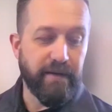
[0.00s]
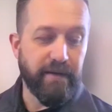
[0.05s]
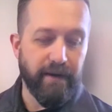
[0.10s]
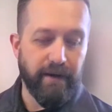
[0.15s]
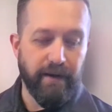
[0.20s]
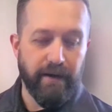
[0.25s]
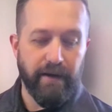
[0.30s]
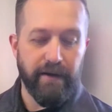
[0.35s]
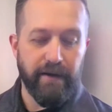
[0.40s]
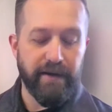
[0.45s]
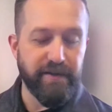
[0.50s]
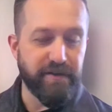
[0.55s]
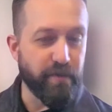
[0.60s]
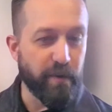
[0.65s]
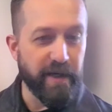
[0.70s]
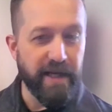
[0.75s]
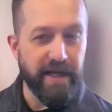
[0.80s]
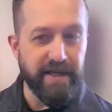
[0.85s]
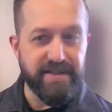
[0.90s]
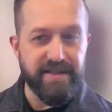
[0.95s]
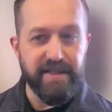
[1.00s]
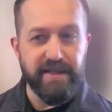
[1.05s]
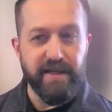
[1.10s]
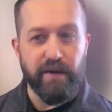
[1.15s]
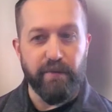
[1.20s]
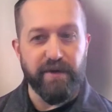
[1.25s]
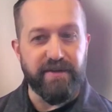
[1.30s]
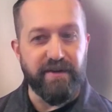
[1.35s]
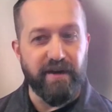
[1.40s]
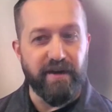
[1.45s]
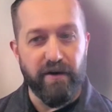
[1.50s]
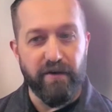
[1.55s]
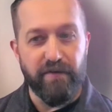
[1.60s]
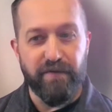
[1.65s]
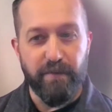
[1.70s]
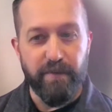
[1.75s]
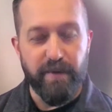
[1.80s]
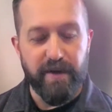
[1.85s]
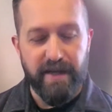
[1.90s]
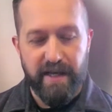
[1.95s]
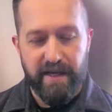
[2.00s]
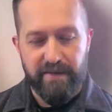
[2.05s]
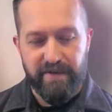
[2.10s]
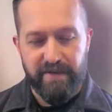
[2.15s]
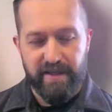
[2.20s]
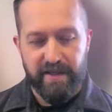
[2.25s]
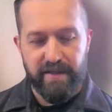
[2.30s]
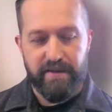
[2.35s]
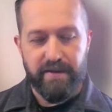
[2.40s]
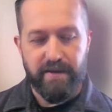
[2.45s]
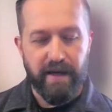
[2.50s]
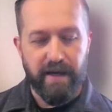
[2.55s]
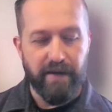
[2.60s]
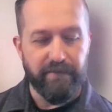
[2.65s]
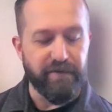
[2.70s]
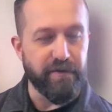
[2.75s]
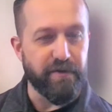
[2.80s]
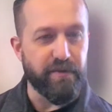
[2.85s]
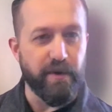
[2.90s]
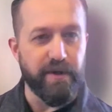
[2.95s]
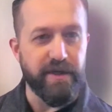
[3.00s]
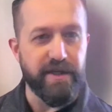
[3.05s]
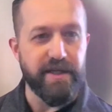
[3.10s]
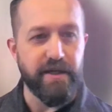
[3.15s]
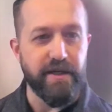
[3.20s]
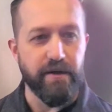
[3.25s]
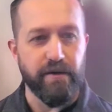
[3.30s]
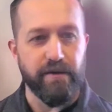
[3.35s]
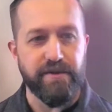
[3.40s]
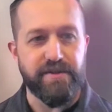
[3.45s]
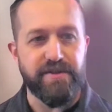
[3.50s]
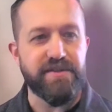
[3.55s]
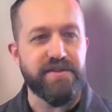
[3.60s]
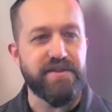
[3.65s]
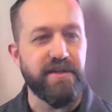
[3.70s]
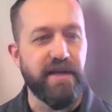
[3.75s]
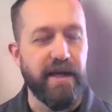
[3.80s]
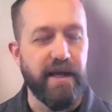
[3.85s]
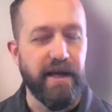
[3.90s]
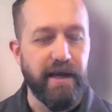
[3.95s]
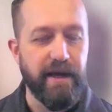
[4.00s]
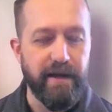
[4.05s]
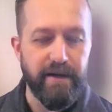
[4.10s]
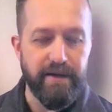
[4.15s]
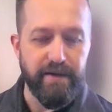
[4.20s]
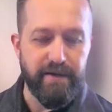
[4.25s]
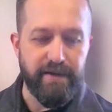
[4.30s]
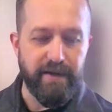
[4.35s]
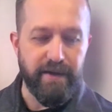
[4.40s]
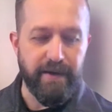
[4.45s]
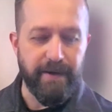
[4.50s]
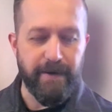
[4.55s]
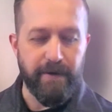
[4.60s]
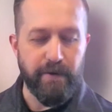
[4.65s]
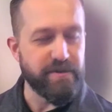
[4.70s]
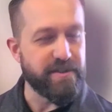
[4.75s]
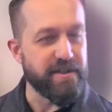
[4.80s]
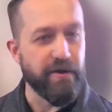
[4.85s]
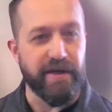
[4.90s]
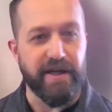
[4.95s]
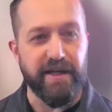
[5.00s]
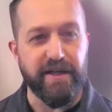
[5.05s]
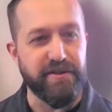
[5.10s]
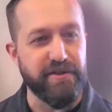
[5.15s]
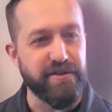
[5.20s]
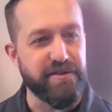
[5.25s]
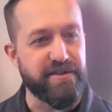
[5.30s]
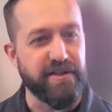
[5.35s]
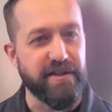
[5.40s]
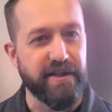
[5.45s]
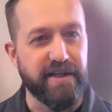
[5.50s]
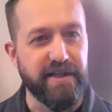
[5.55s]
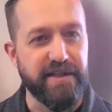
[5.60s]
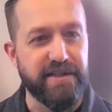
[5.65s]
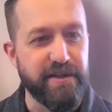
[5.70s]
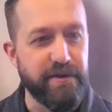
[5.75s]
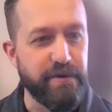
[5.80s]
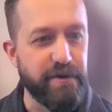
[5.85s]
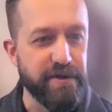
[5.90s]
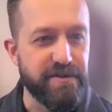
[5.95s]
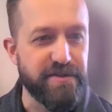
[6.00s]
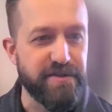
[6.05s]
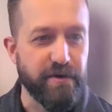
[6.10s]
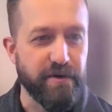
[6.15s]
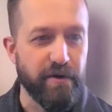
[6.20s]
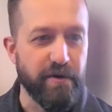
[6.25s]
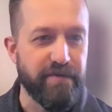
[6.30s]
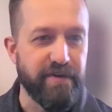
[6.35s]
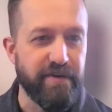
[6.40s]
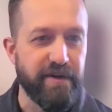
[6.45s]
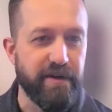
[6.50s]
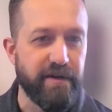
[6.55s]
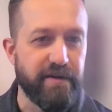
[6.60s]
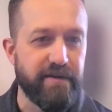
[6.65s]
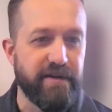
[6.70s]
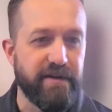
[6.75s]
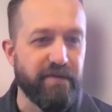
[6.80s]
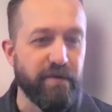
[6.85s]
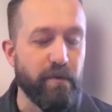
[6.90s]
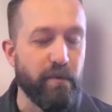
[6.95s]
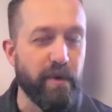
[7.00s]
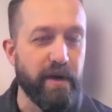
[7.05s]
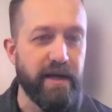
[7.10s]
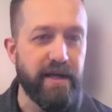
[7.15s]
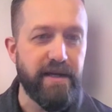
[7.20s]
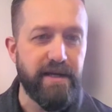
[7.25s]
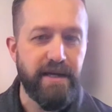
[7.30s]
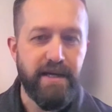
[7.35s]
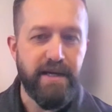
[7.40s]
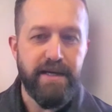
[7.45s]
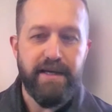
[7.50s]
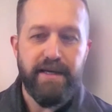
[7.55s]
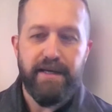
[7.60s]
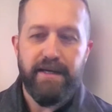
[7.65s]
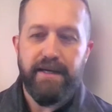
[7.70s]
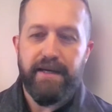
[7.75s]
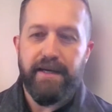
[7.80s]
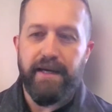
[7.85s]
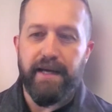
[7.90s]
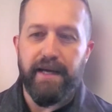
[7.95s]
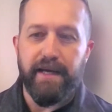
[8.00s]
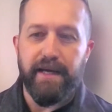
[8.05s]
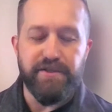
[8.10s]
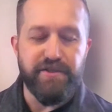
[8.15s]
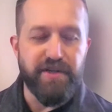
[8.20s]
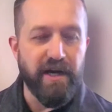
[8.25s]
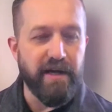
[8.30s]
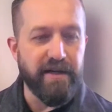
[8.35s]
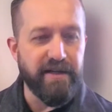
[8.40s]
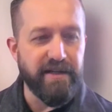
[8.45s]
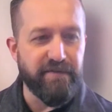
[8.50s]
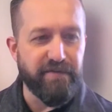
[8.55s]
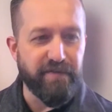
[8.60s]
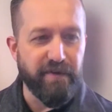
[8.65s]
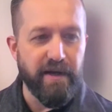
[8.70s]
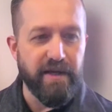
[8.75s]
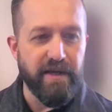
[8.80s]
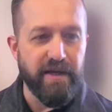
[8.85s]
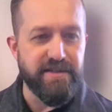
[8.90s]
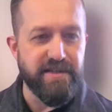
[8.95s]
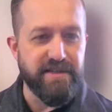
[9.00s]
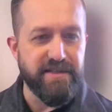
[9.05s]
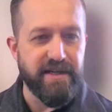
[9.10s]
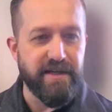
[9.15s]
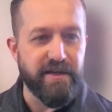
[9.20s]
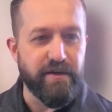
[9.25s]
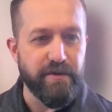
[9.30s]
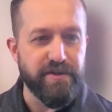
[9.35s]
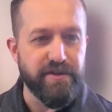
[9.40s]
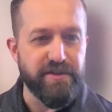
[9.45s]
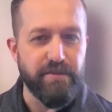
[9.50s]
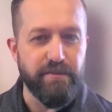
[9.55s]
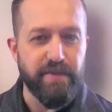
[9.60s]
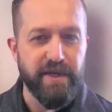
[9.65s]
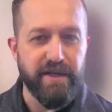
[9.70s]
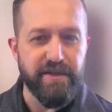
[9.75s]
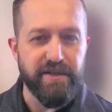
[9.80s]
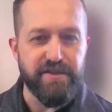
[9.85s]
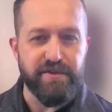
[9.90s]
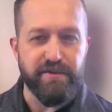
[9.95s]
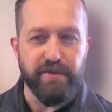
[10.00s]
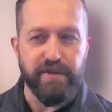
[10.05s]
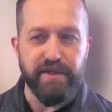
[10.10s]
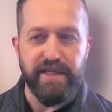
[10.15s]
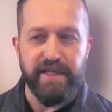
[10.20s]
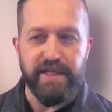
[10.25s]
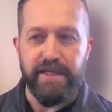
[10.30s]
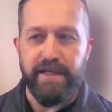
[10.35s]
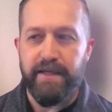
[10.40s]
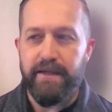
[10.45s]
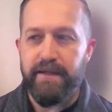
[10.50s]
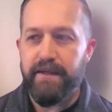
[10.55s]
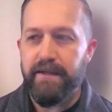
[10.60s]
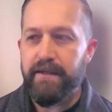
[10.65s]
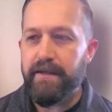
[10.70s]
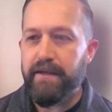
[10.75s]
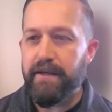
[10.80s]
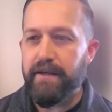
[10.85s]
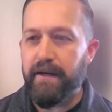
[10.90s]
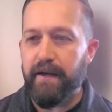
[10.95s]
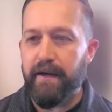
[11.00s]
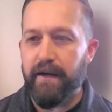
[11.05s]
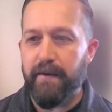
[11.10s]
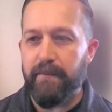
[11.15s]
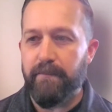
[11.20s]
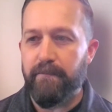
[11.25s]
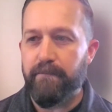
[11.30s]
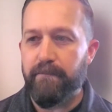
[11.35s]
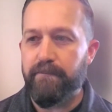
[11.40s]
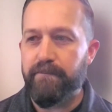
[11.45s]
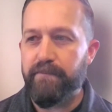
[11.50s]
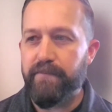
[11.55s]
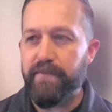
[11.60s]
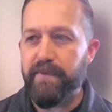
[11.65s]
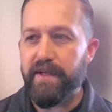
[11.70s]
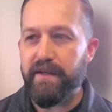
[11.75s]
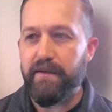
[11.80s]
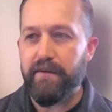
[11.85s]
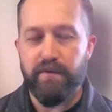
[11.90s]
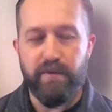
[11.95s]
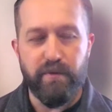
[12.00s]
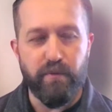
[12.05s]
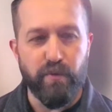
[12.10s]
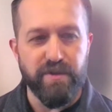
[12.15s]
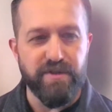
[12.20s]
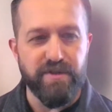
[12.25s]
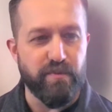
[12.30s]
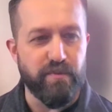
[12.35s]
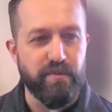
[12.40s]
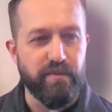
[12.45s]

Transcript: In 2018, I retired from the Navy after 20 years and was looking just to continue to serve in a different way. And Joni and Friends as a Christian ministry was